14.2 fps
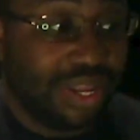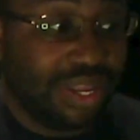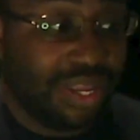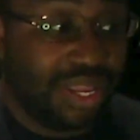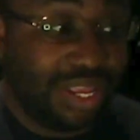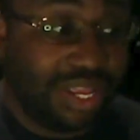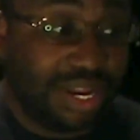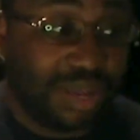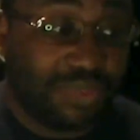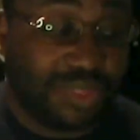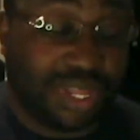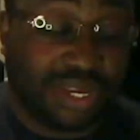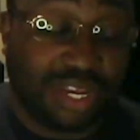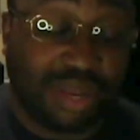and I'm
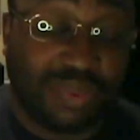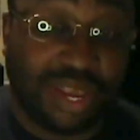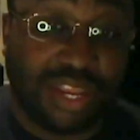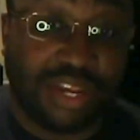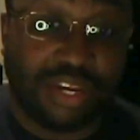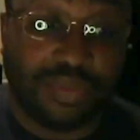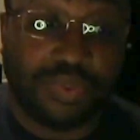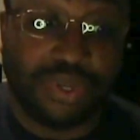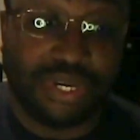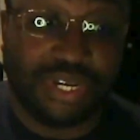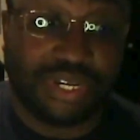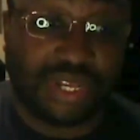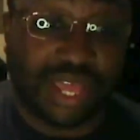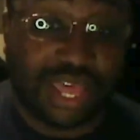thinking I might end up putting
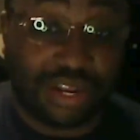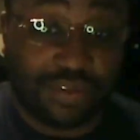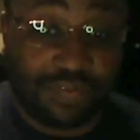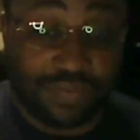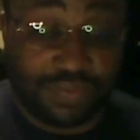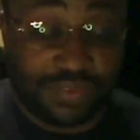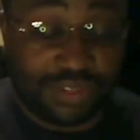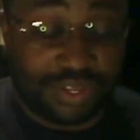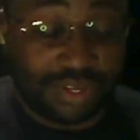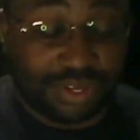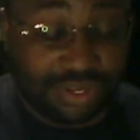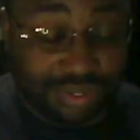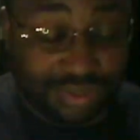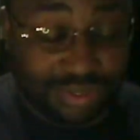a lot of
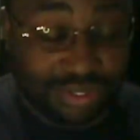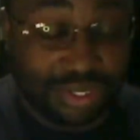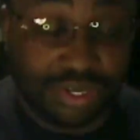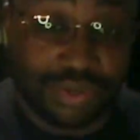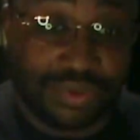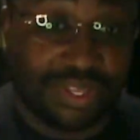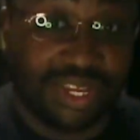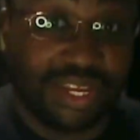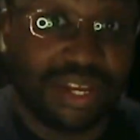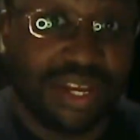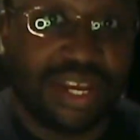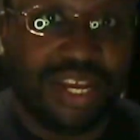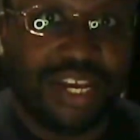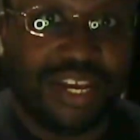the, you know, the
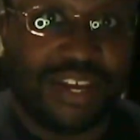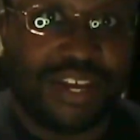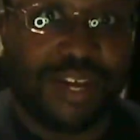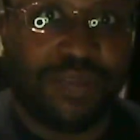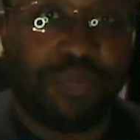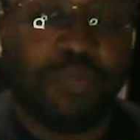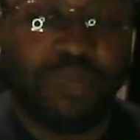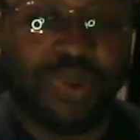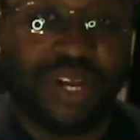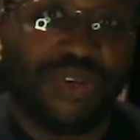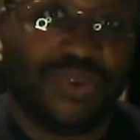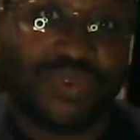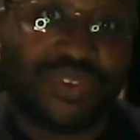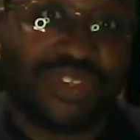uh,
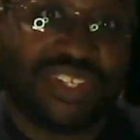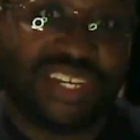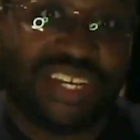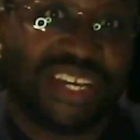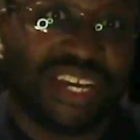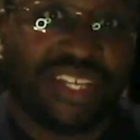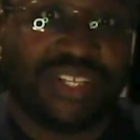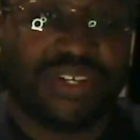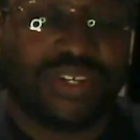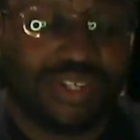bundles together.